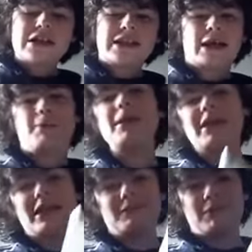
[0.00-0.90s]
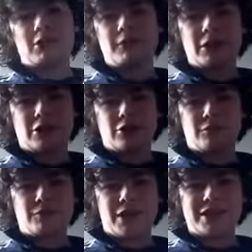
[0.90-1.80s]
Yeah, me and Ethan are really good
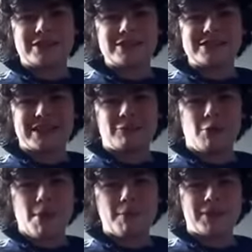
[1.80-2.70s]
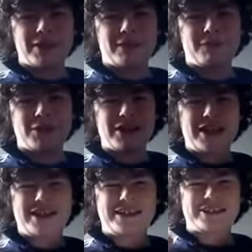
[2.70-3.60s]
friends, and remember Ethan,
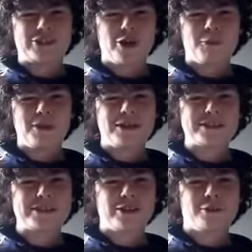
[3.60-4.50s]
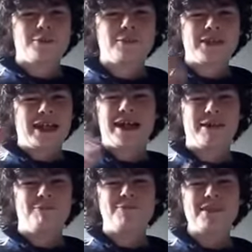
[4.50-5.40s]
East up.
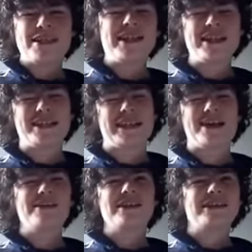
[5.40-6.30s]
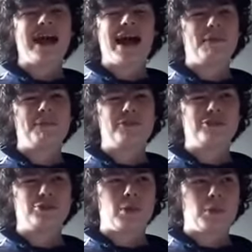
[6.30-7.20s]
Yeah, that
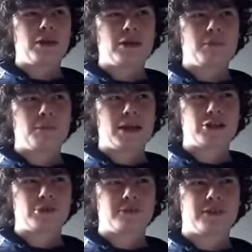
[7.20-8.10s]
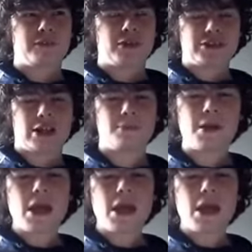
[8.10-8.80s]
happened when we met up for the first time.